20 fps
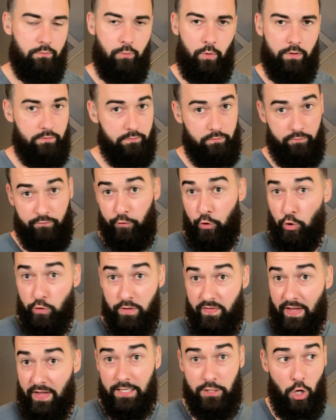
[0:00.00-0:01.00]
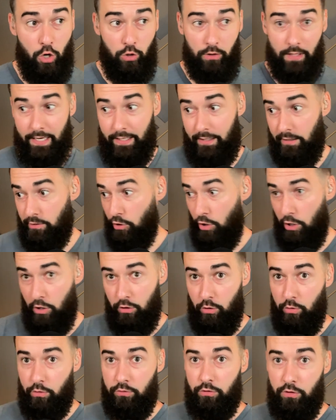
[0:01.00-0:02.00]
what food don't like because you're all
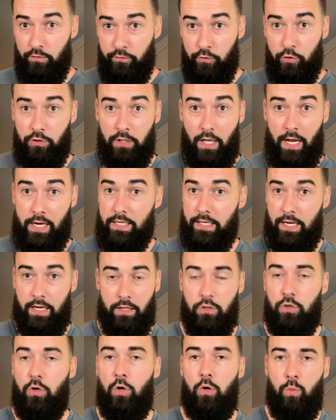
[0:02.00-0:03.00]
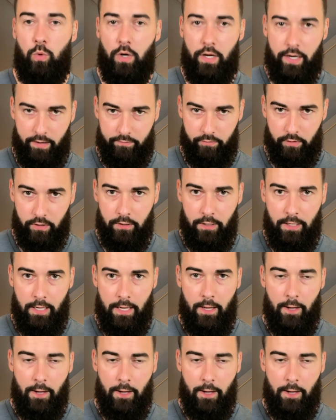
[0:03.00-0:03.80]
going through the food line together or whatever.